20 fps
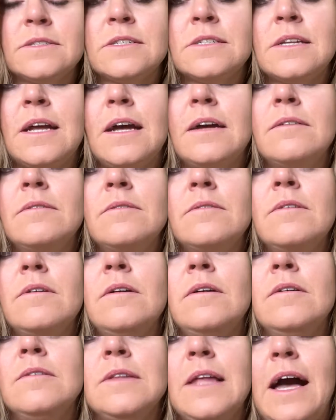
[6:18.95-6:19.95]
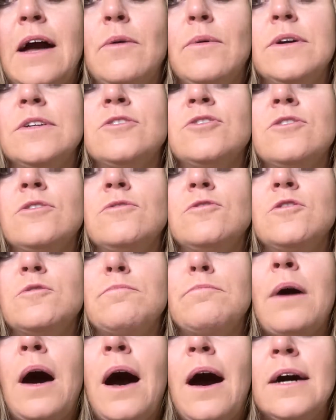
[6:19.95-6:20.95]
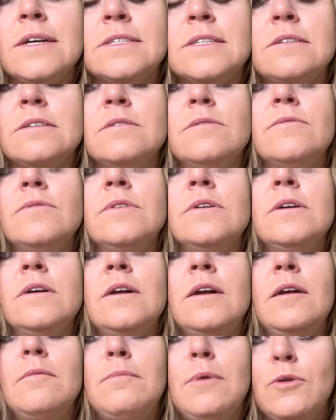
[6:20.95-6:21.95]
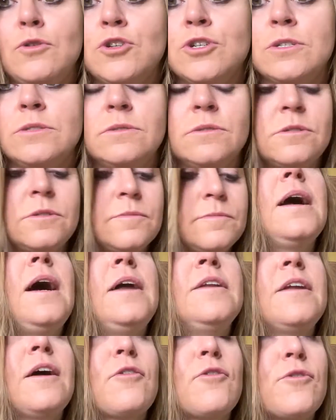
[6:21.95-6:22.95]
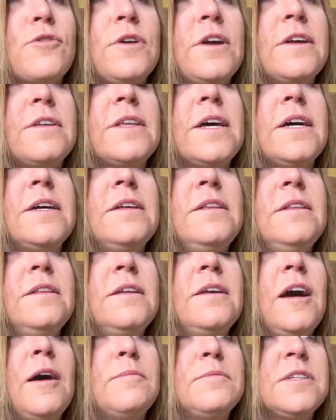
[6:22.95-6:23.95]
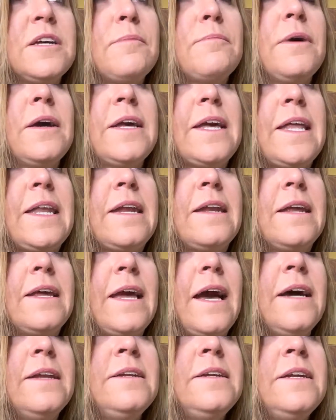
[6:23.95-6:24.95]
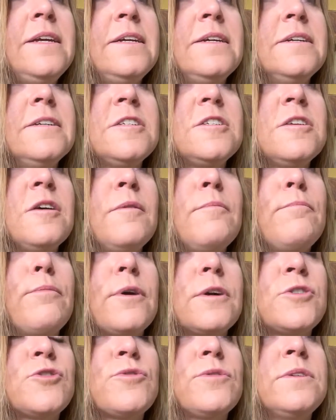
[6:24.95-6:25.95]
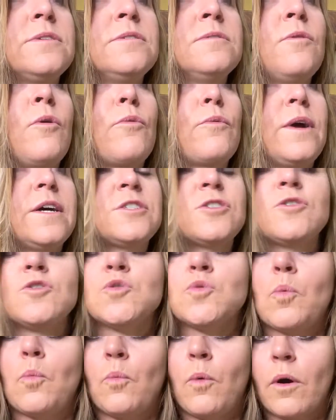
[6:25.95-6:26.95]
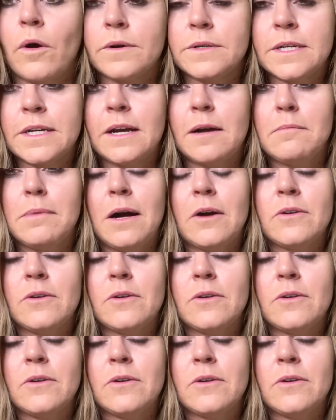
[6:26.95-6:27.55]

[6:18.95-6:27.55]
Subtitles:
that allow us those positive emotions. Another thing that comes up again and again is Bertrand Russell's warning about